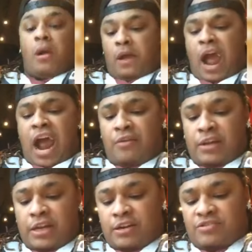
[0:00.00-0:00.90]

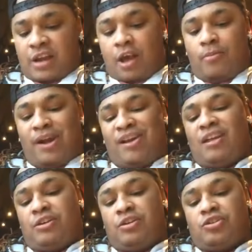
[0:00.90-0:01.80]
Ireland is not on my
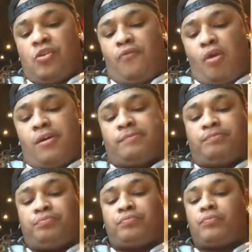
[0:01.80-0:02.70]
calendar so far,
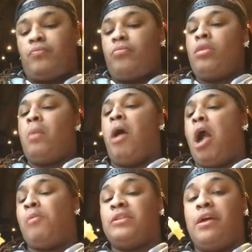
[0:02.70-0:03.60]
but I
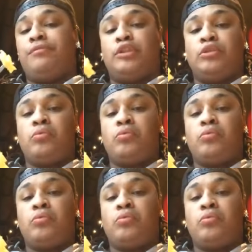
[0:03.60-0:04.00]
would love to.